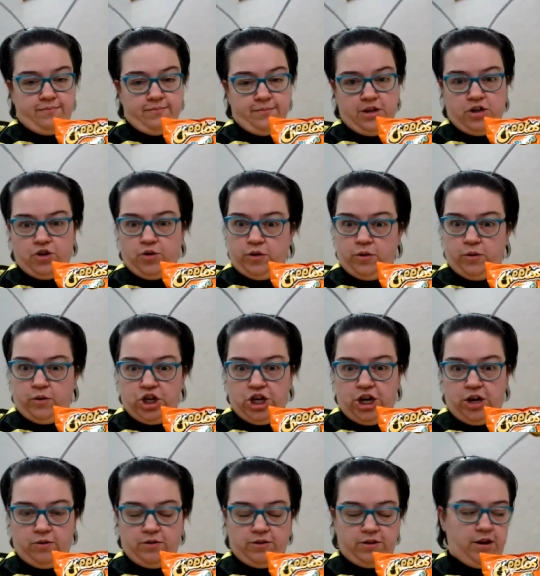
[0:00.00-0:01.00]
Do you all know what
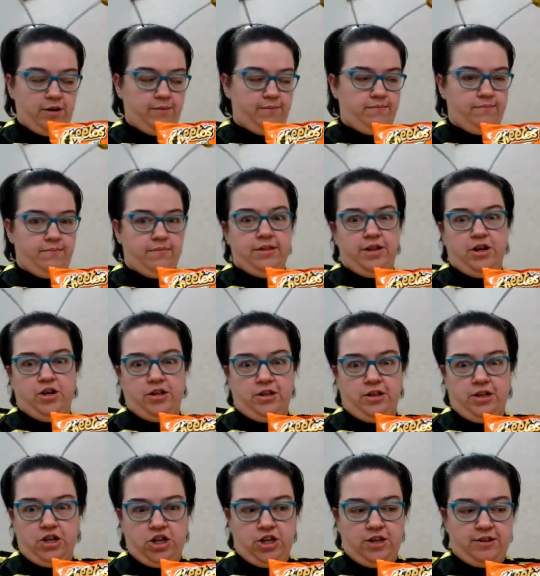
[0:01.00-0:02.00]
Cheetos are? They're
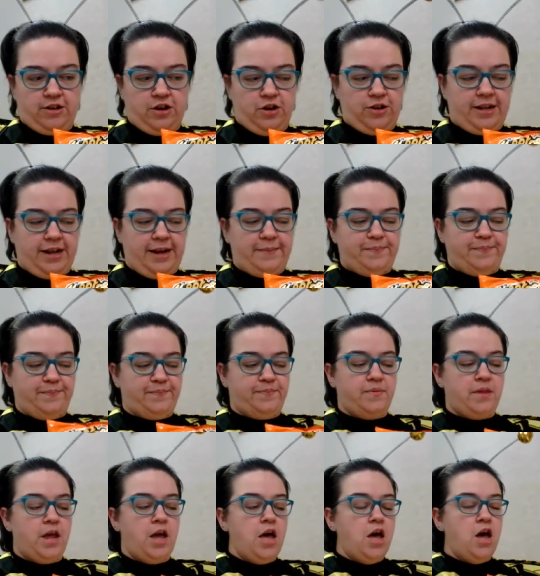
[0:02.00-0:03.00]
delicious, aren't they?
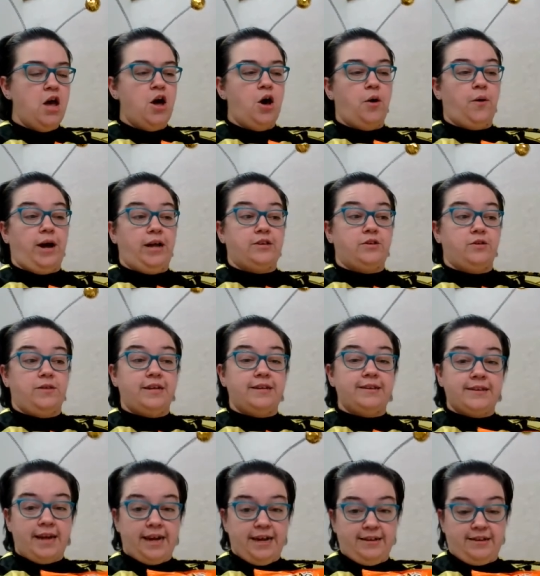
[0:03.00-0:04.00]
Okay, so this
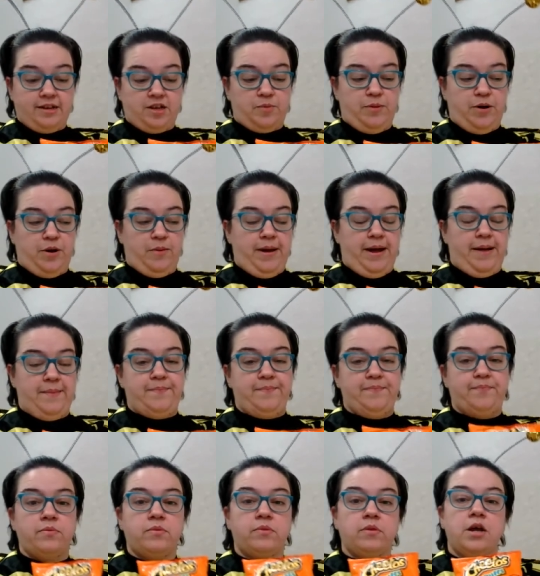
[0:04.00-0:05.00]
science experiment,
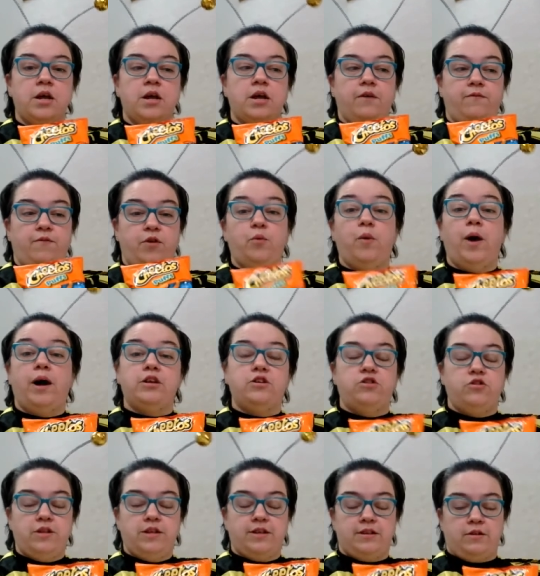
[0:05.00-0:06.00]
if you want to
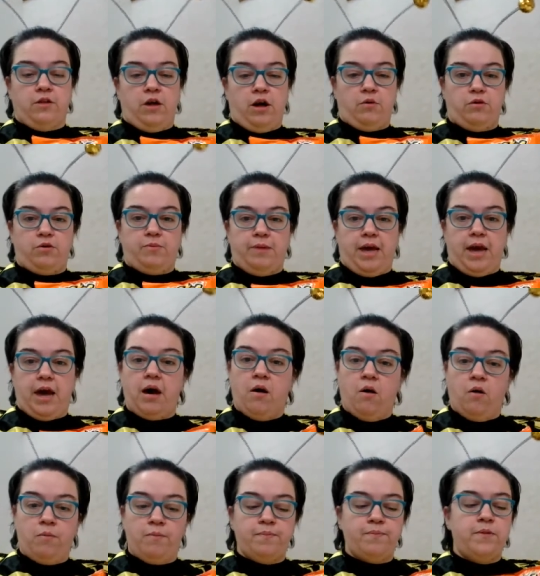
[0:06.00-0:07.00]
do this along with me at
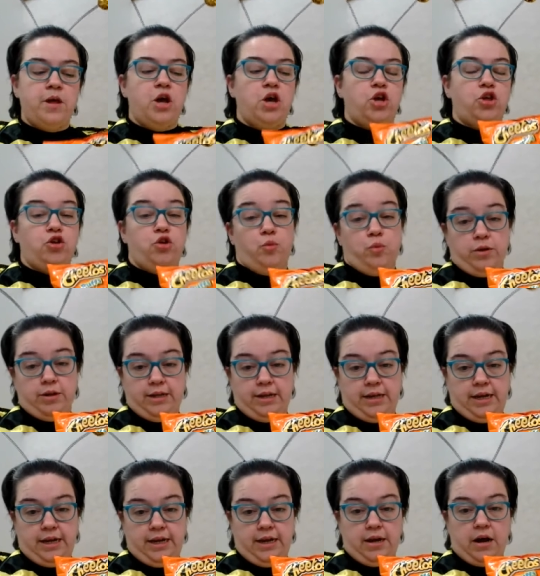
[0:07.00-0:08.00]
home, you will
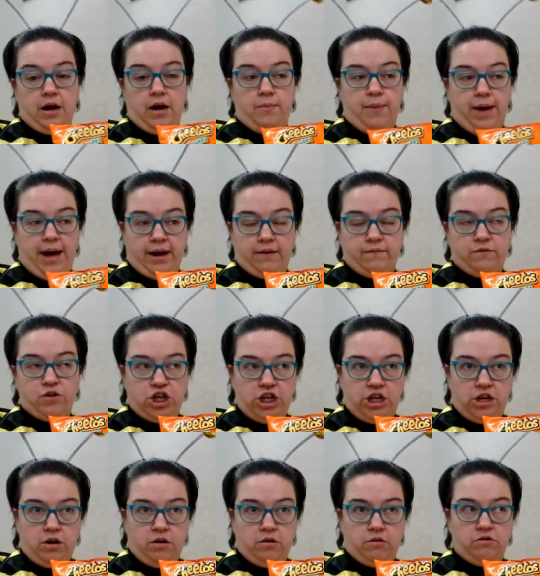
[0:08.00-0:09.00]
need a bag of
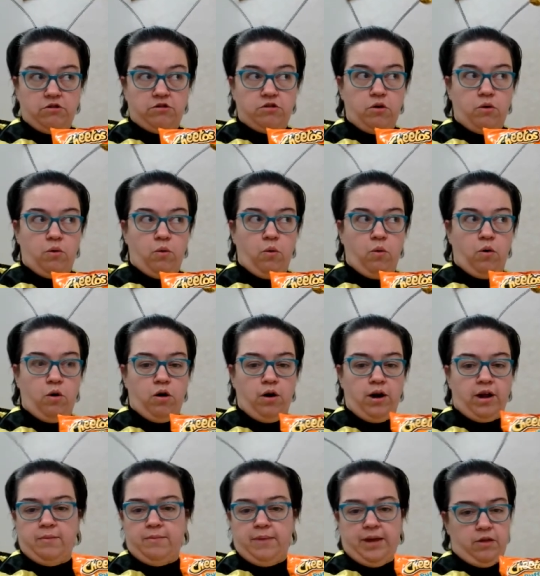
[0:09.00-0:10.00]
Cheetos, or
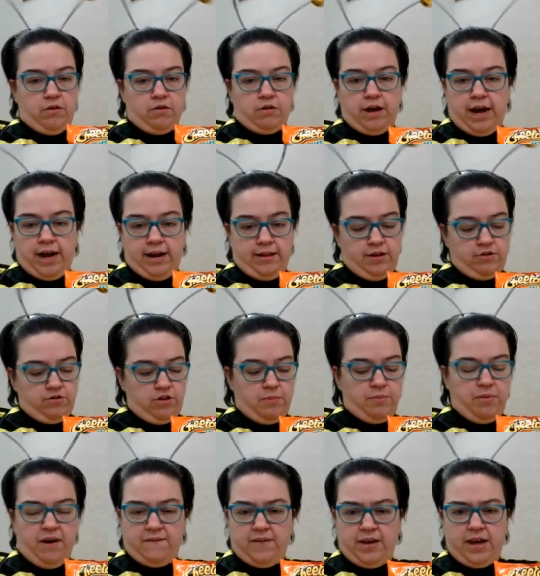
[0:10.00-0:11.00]
it can be either kind. These are the
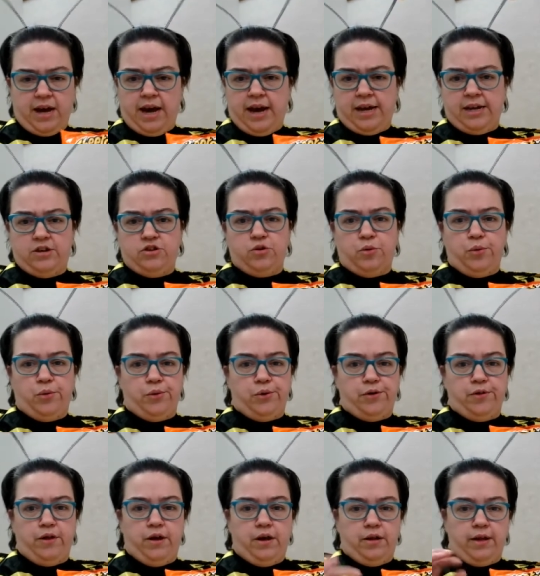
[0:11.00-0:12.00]
puffy kind or
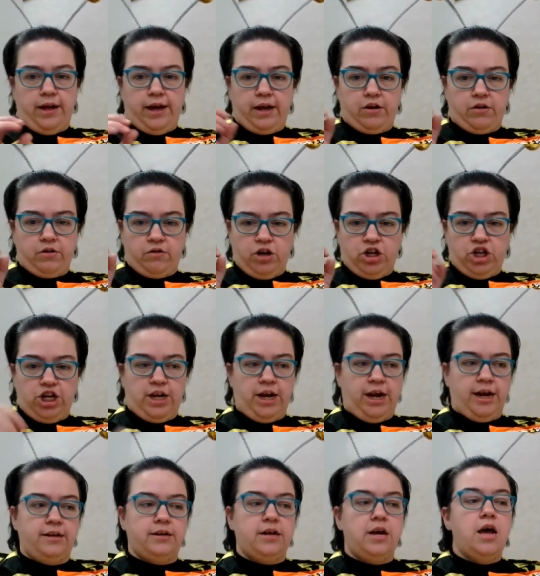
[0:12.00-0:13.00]
the like crunchy
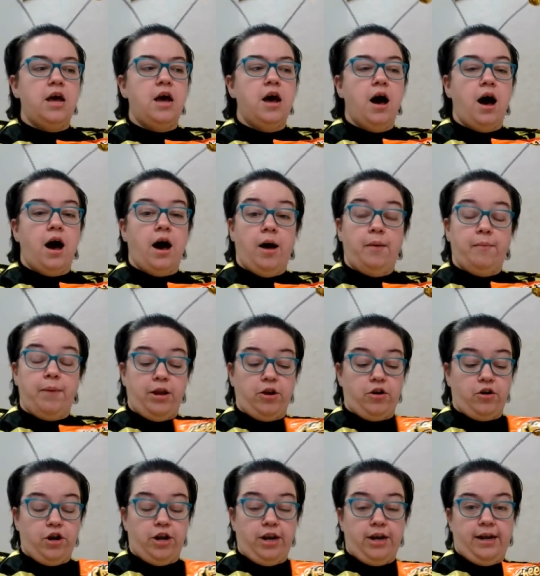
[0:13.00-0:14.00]
kind. And
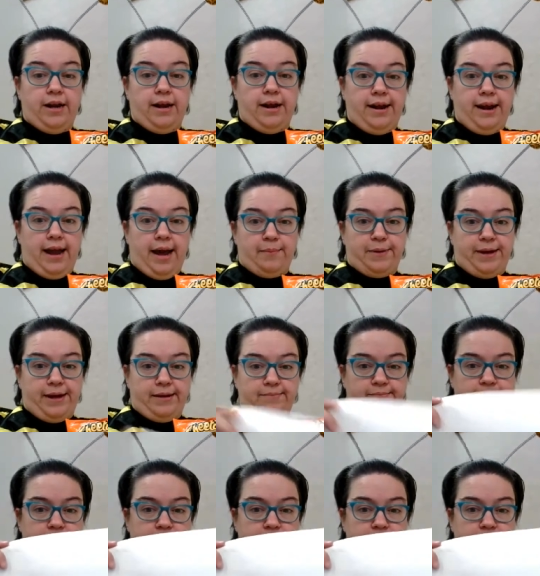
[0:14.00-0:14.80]
you're going to need a napkin.